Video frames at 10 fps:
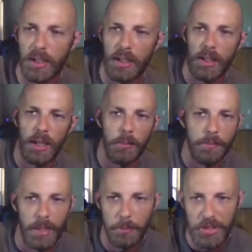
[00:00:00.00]
And
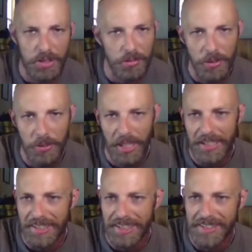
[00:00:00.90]
I'm just a few
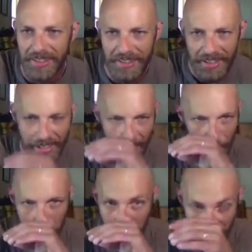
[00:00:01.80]
days into
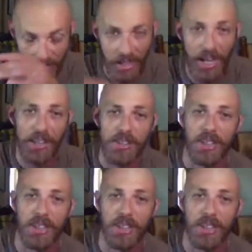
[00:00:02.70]
a bit of a crash.